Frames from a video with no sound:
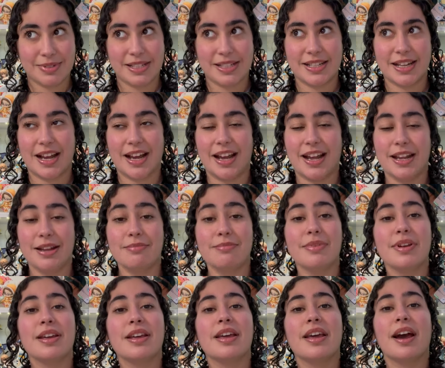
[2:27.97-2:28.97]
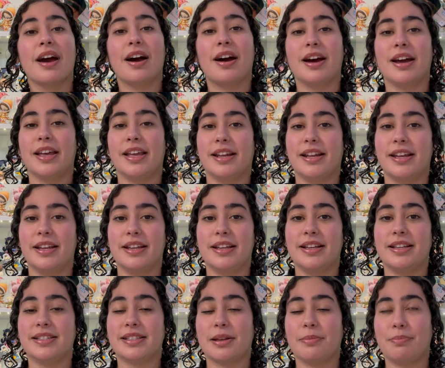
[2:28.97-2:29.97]
to time. Uh, it
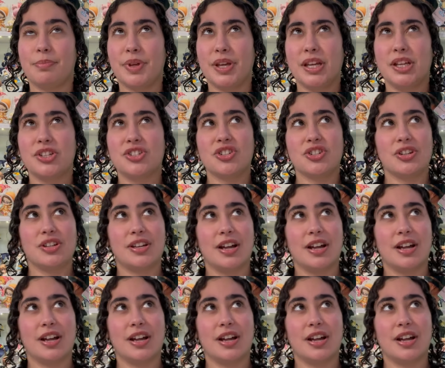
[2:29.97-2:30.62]
is peach